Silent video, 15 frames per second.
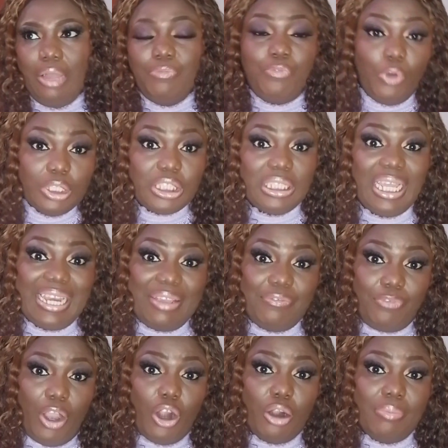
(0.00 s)
Foster an
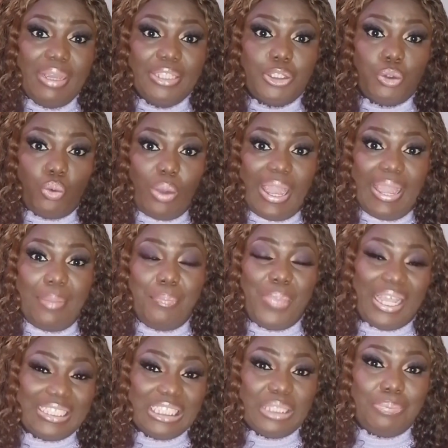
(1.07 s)
environment where
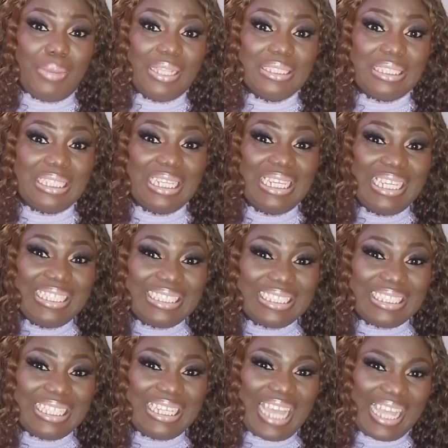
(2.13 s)
participants
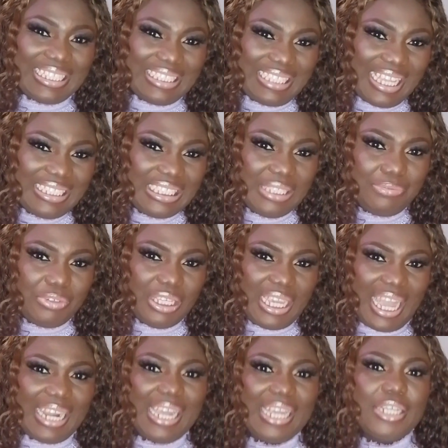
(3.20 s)
listen attentively
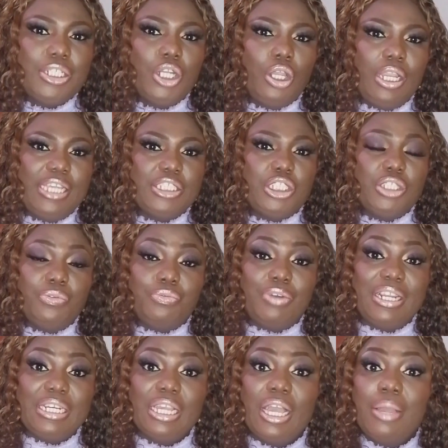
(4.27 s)
and acknowledge
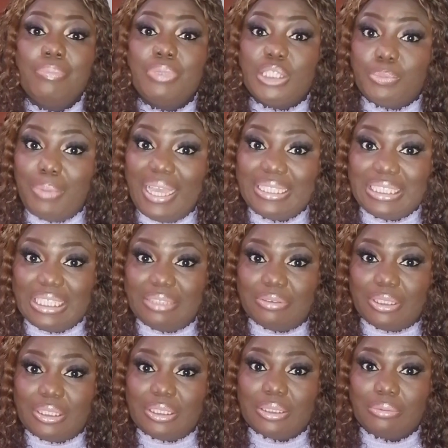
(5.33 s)
different
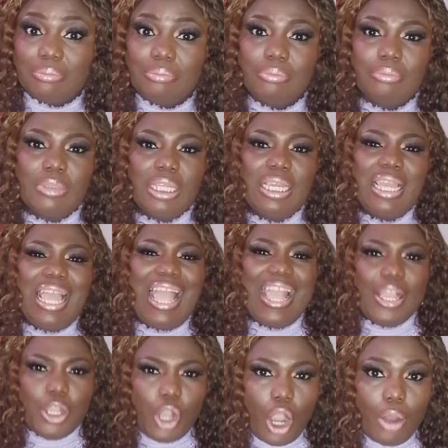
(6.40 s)
perspectives.
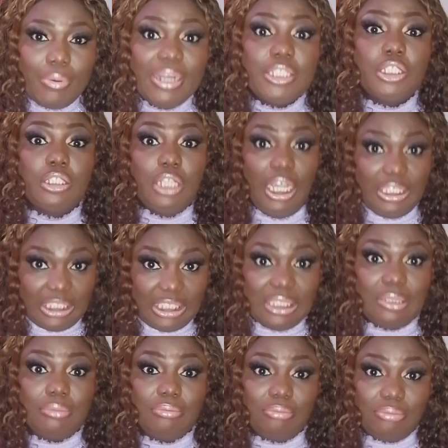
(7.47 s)
Encourage
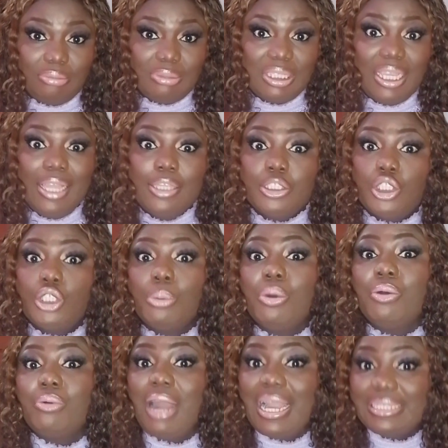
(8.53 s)
nodding,
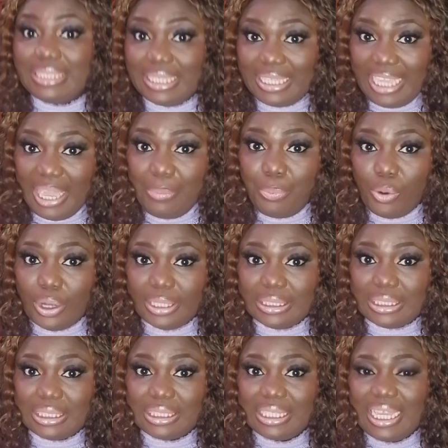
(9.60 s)
summarizing key
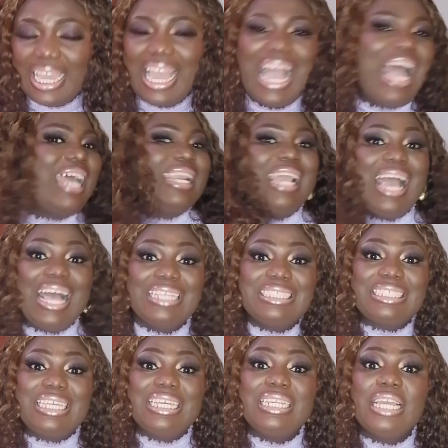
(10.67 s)
points, and
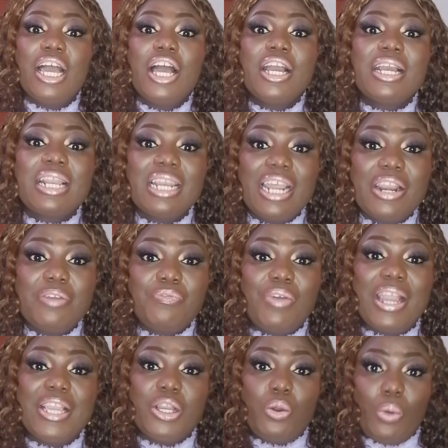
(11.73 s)
asking
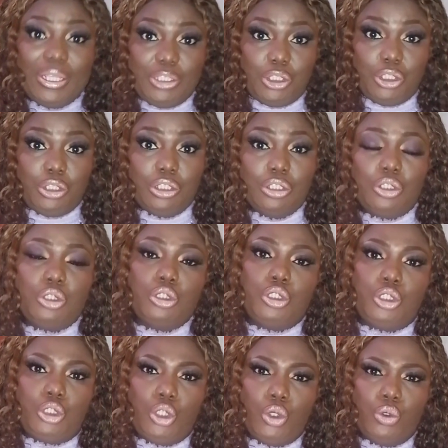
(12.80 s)
clarifying questions to
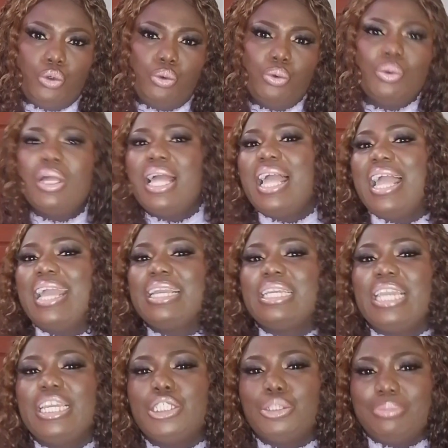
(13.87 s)
show
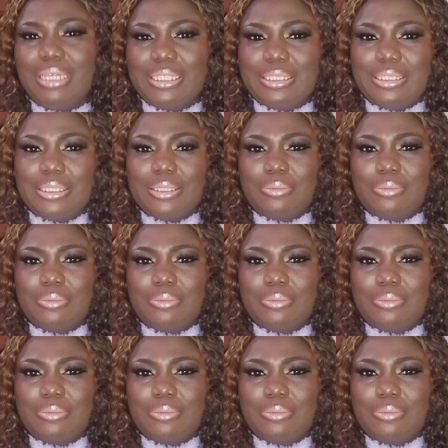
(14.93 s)
engagement.